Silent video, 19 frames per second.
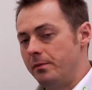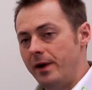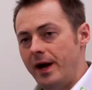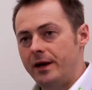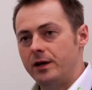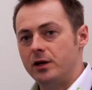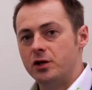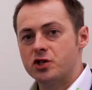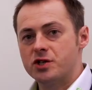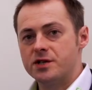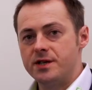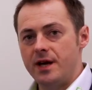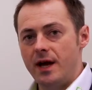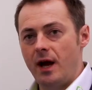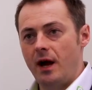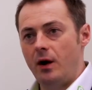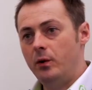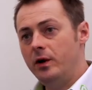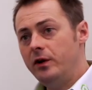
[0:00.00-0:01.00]
manage
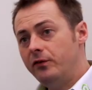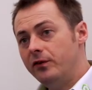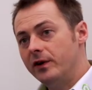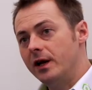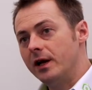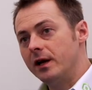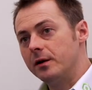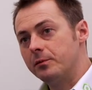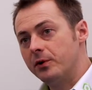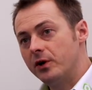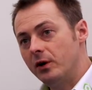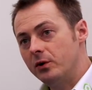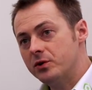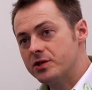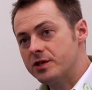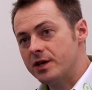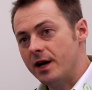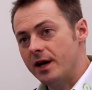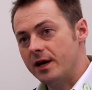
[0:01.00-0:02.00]
their refilling
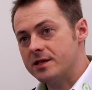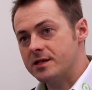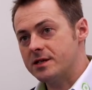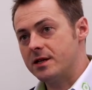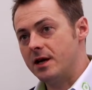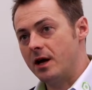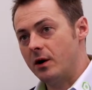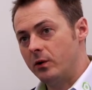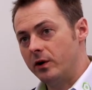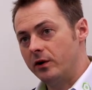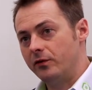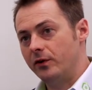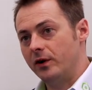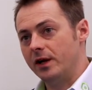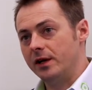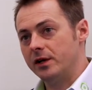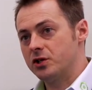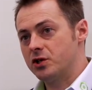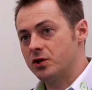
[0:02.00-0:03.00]
process, their
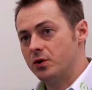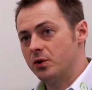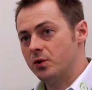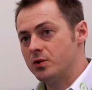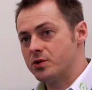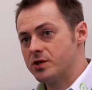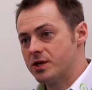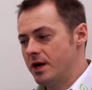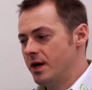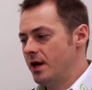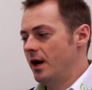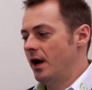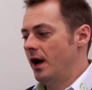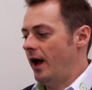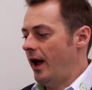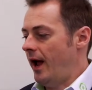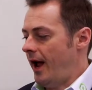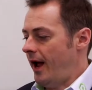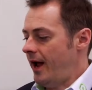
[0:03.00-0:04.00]
refilling tools,
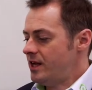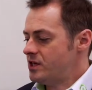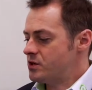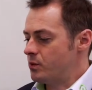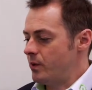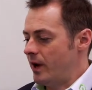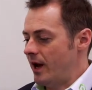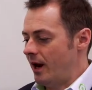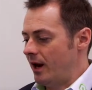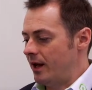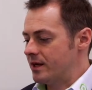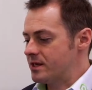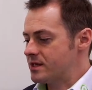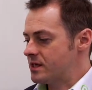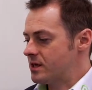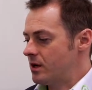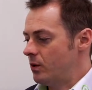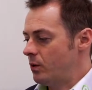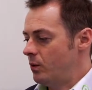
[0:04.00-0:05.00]
as well
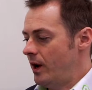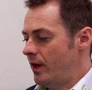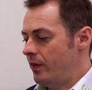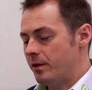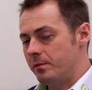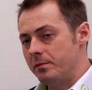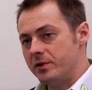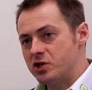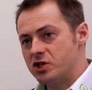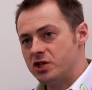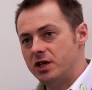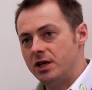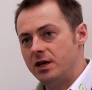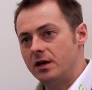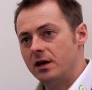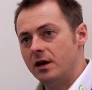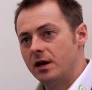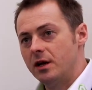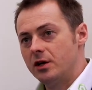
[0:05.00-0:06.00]
as when the
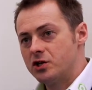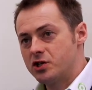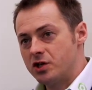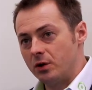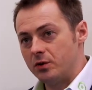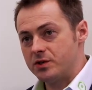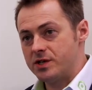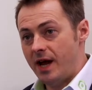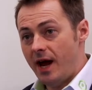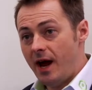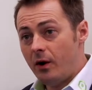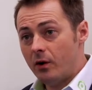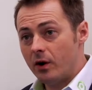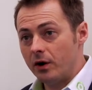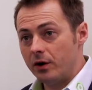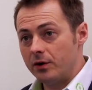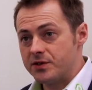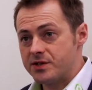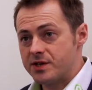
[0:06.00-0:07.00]
machine shows
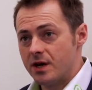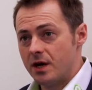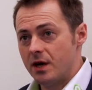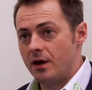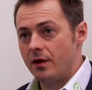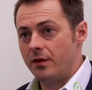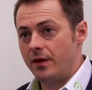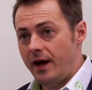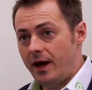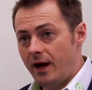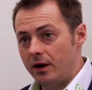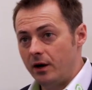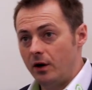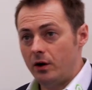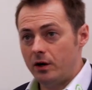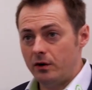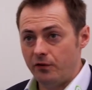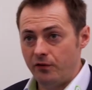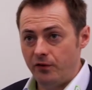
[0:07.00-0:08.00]
errors, they are
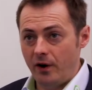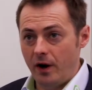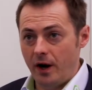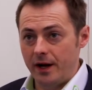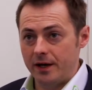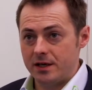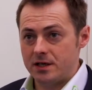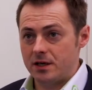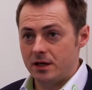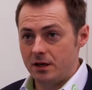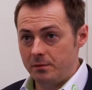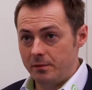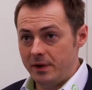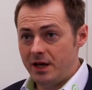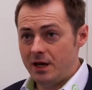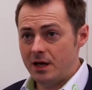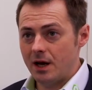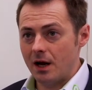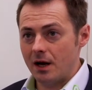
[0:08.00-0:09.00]
notified
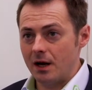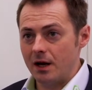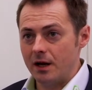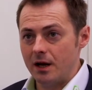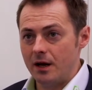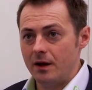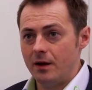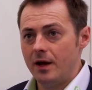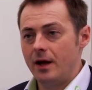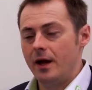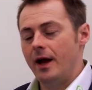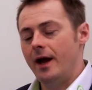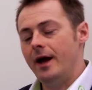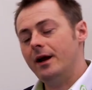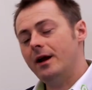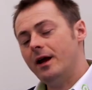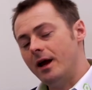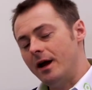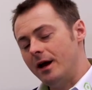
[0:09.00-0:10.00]
immediately
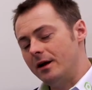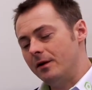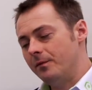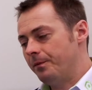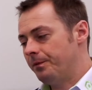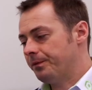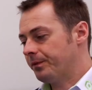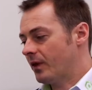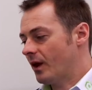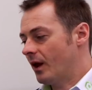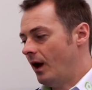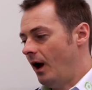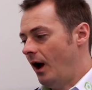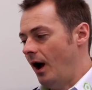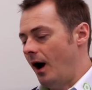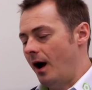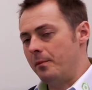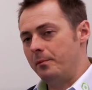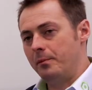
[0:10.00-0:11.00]
and can
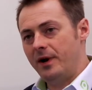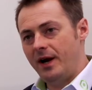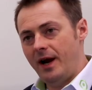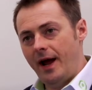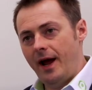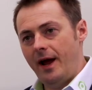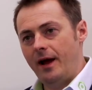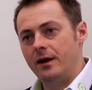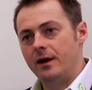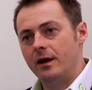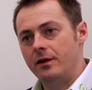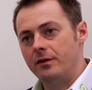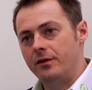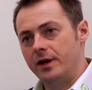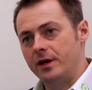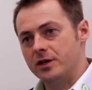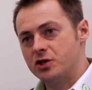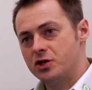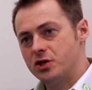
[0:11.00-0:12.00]
plan
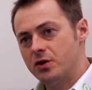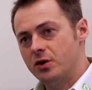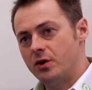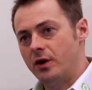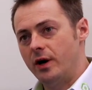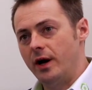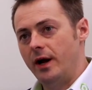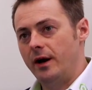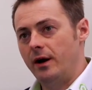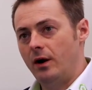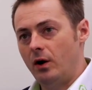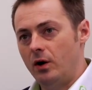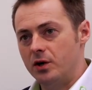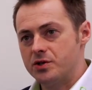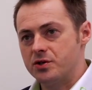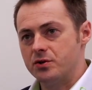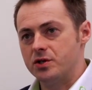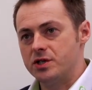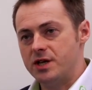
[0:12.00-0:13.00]
their tour and
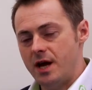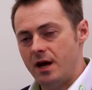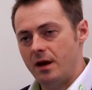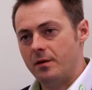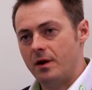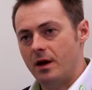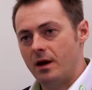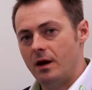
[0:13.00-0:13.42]
also take